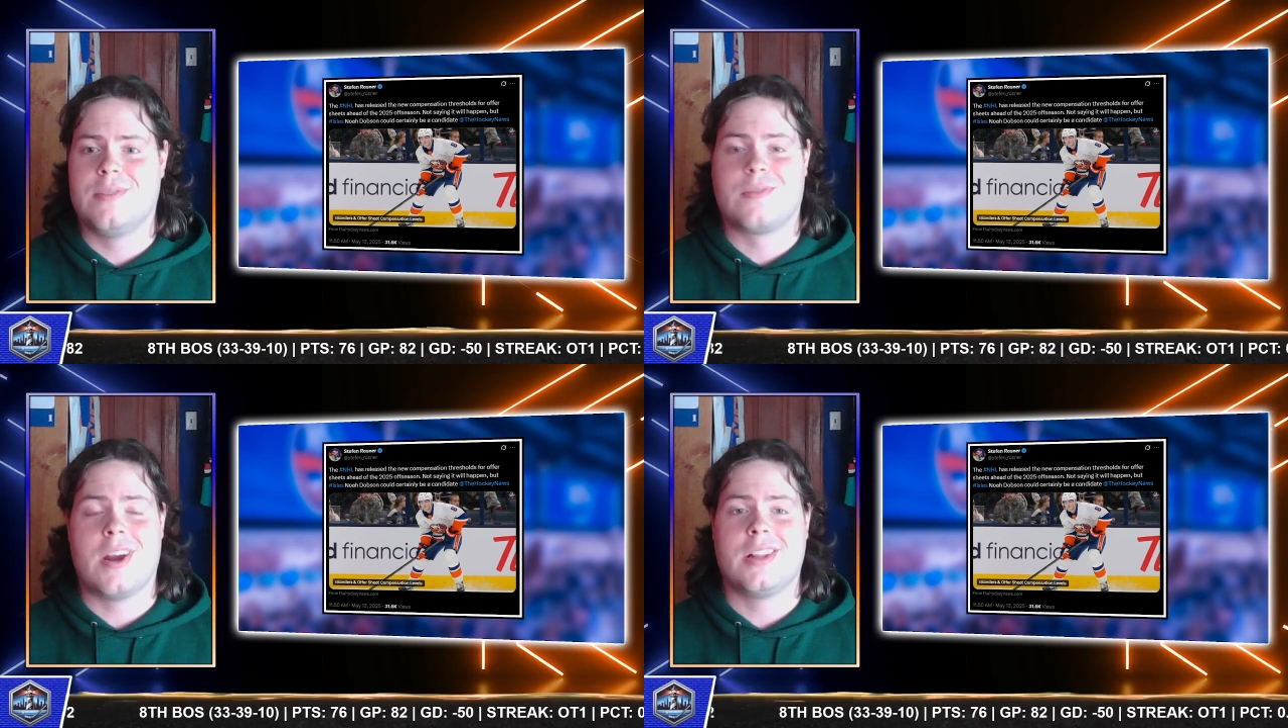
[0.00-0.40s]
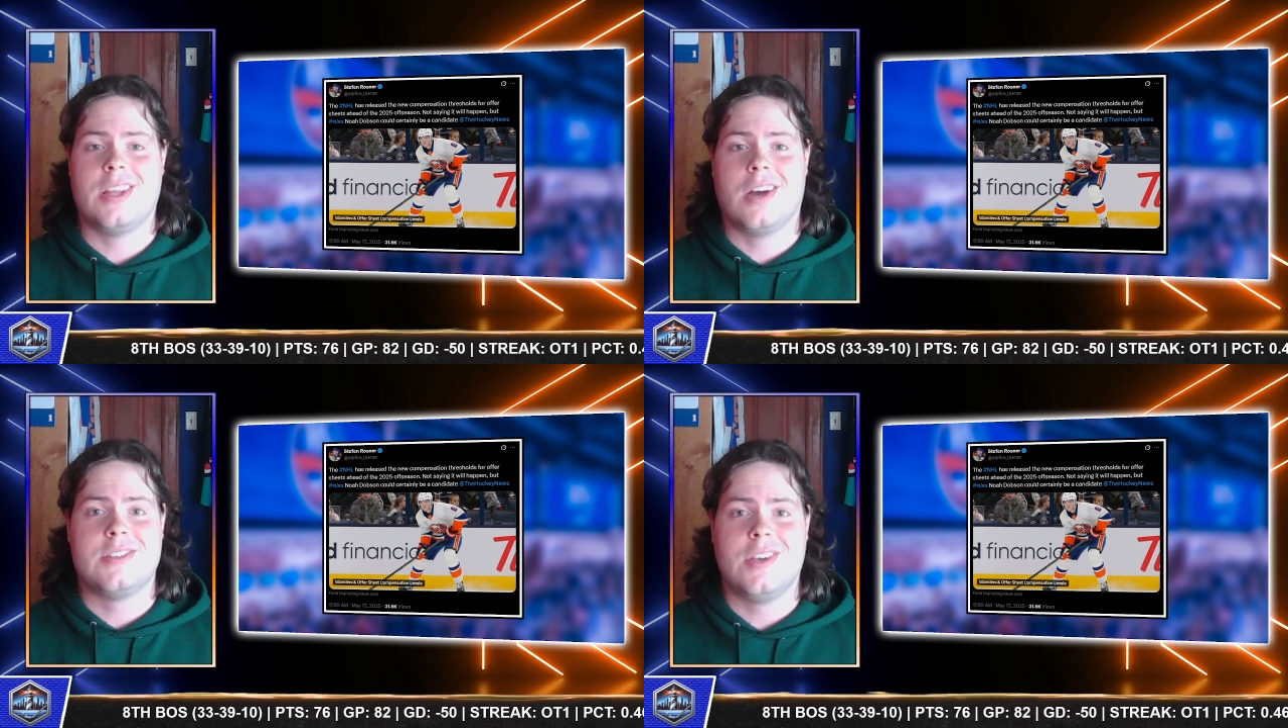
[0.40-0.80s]

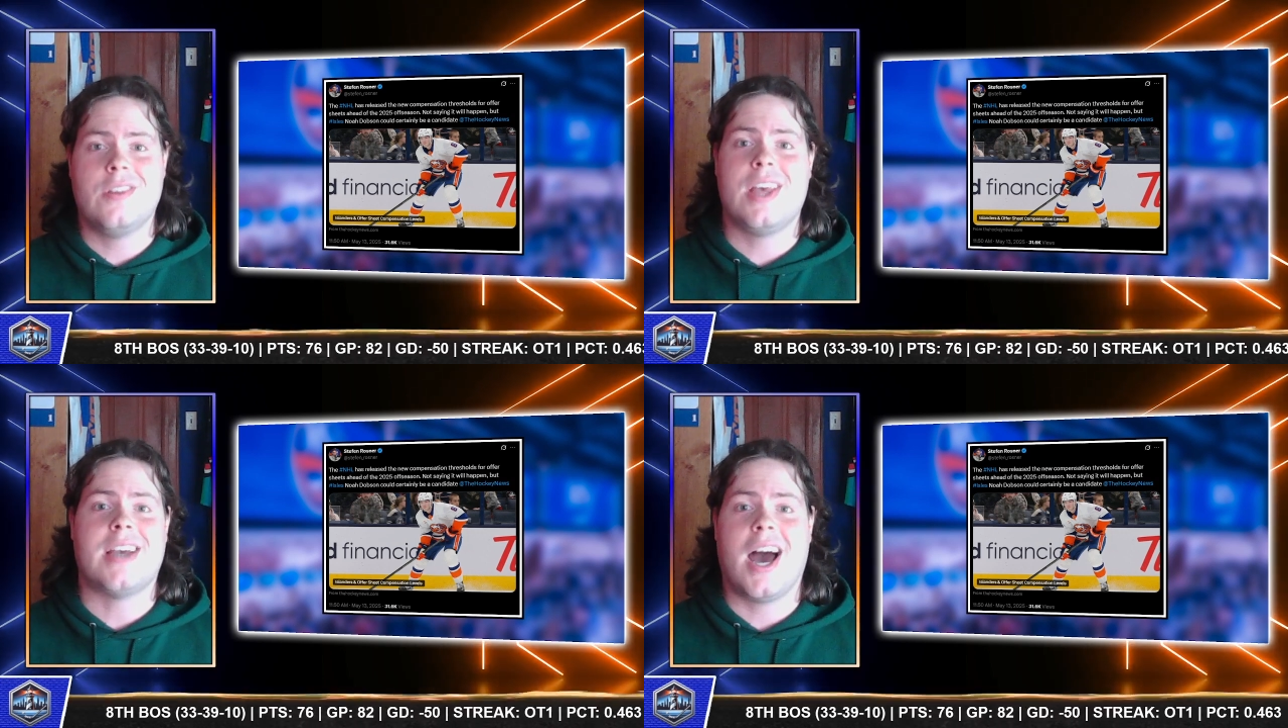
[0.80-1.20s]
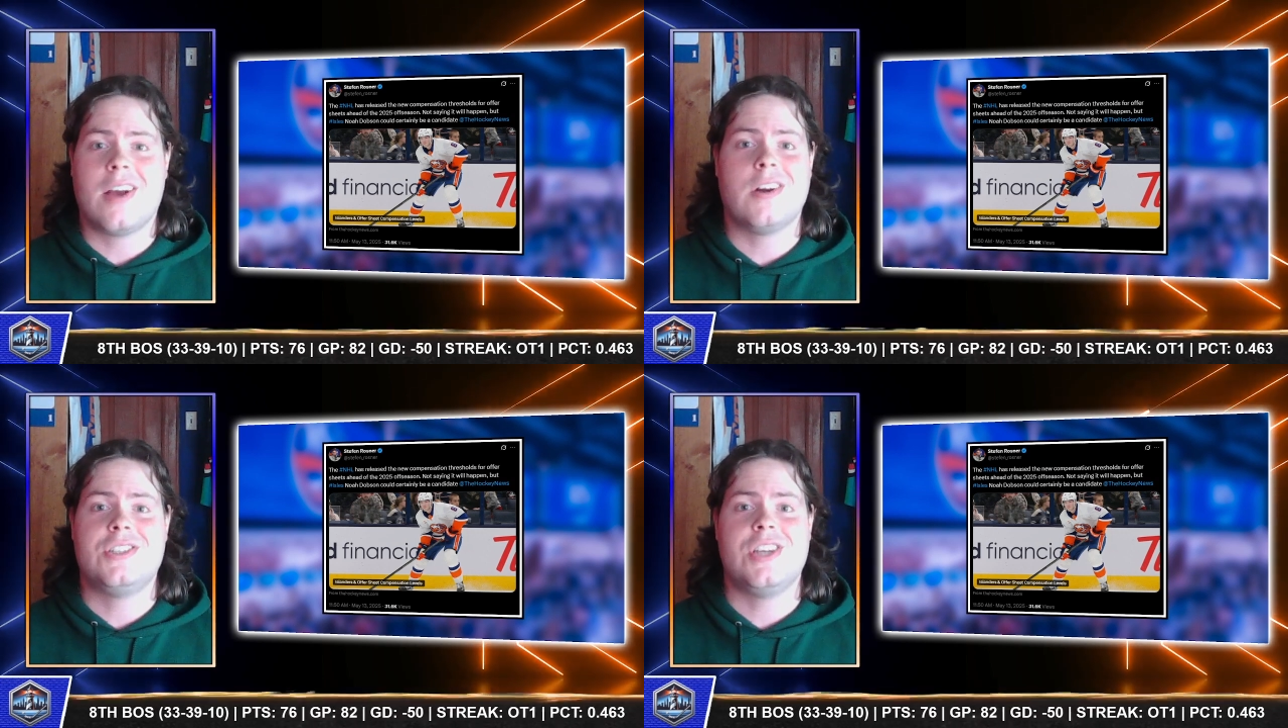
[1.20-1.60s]
Frankly, until they
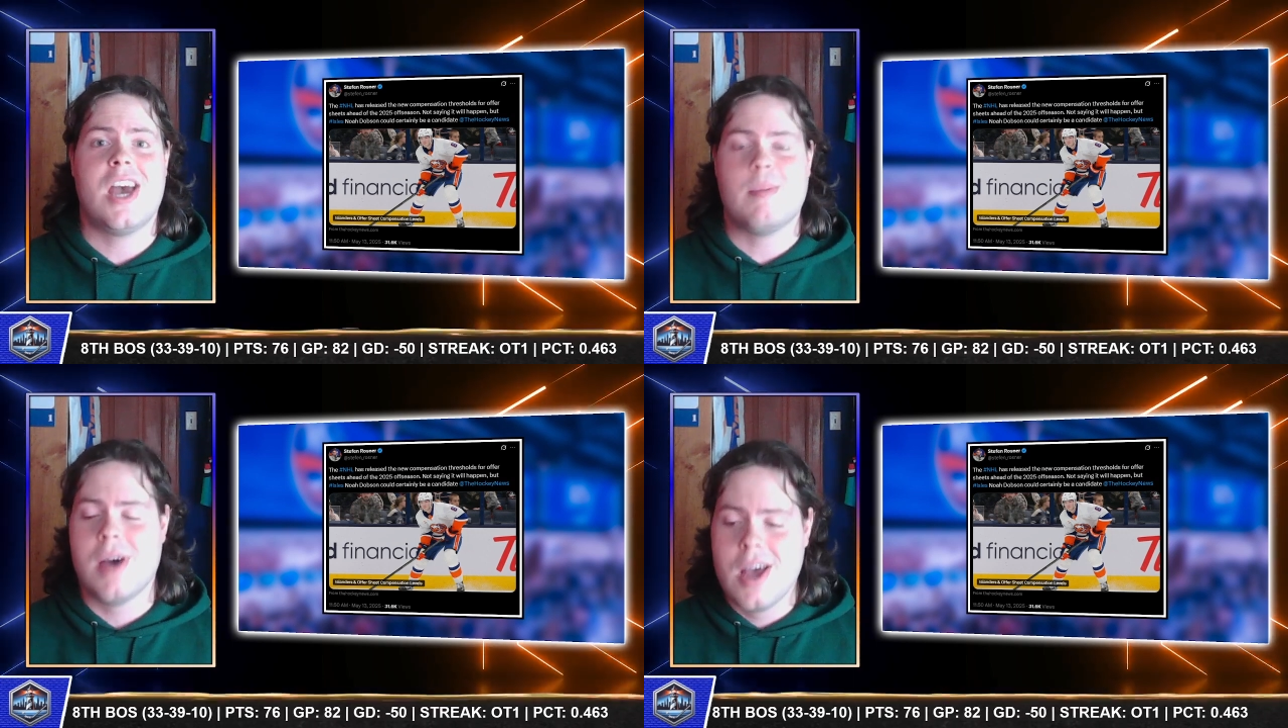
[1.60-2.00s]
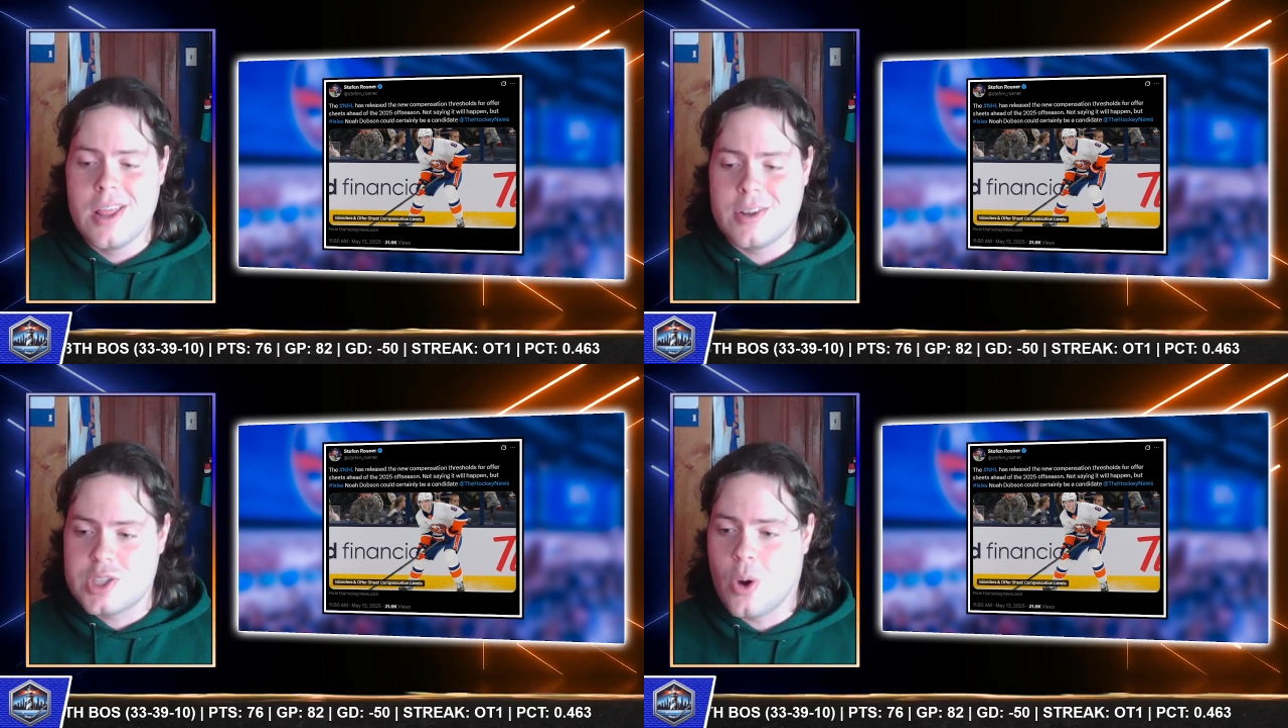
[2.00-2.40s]
hire a GM,
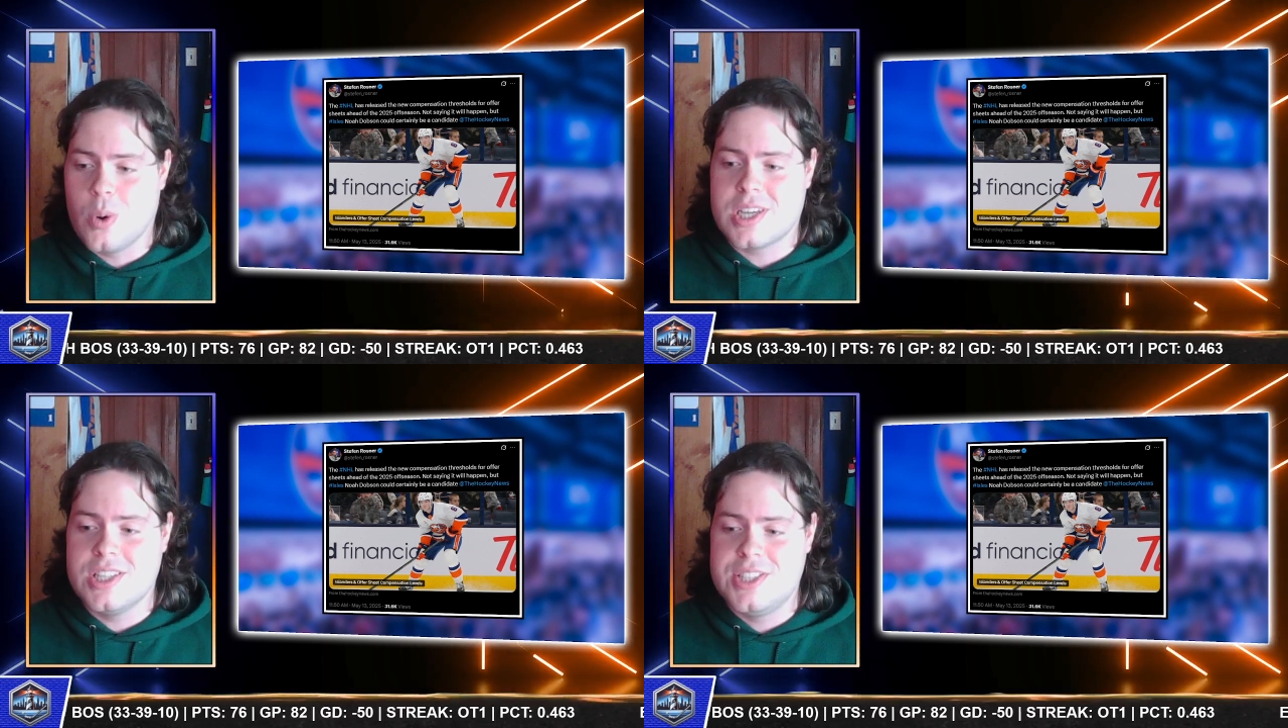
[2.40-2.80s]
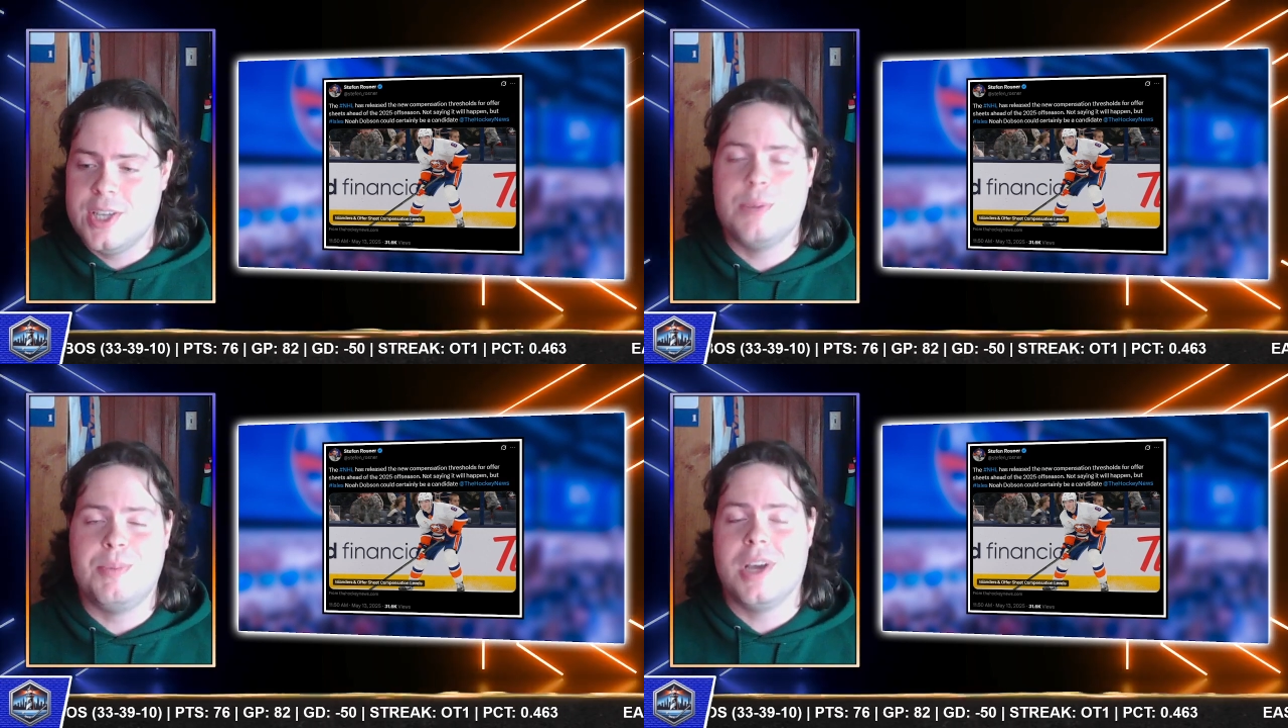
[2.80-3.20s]
there's going to
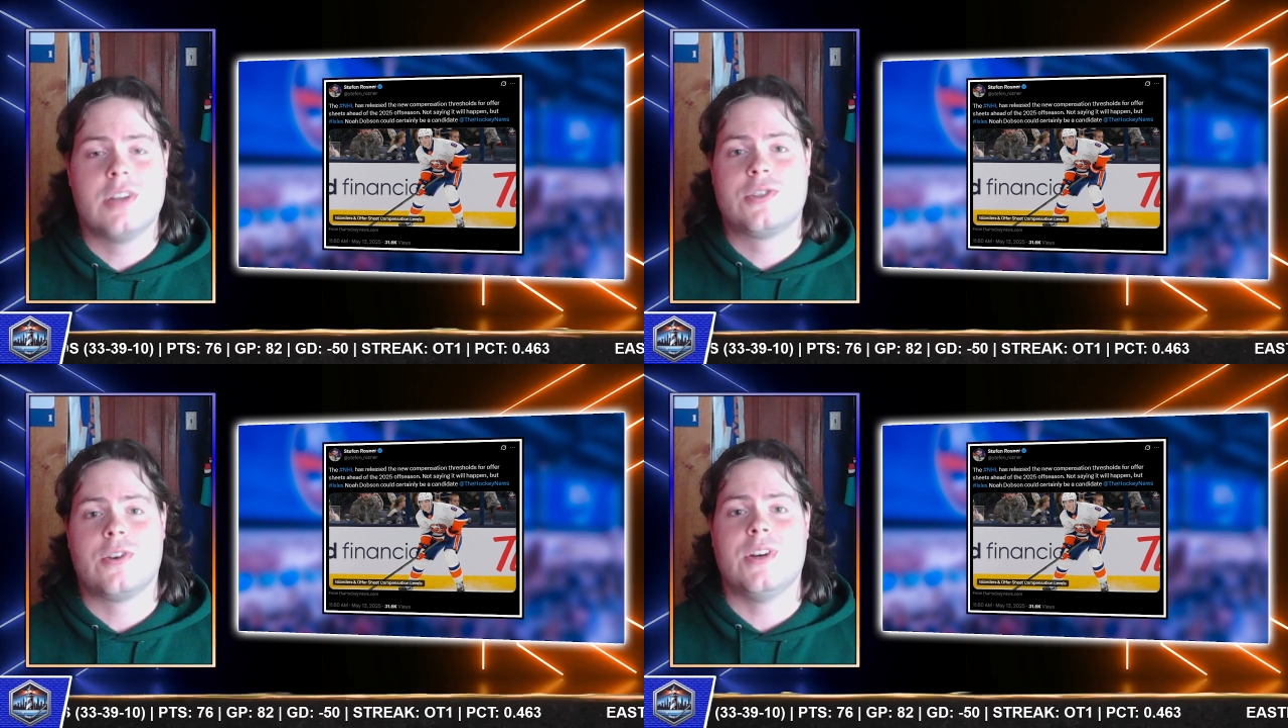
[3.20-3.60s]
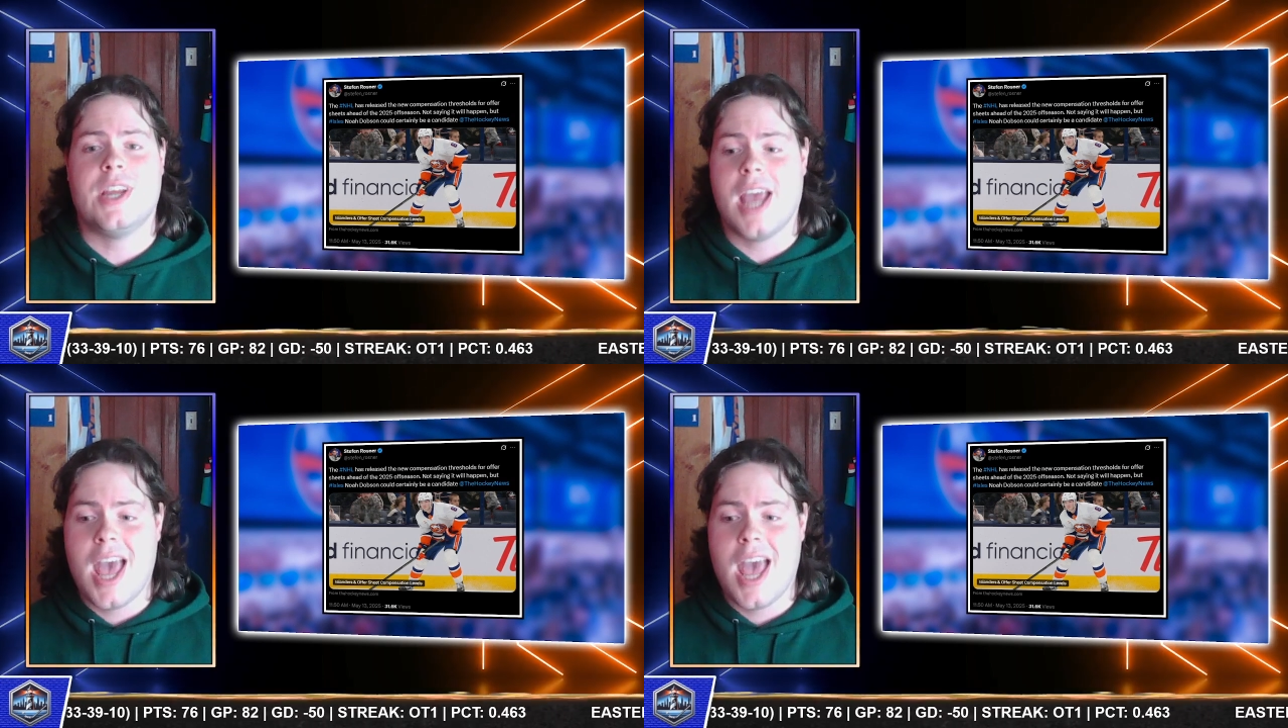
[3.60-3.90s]
continue to be uncertainty.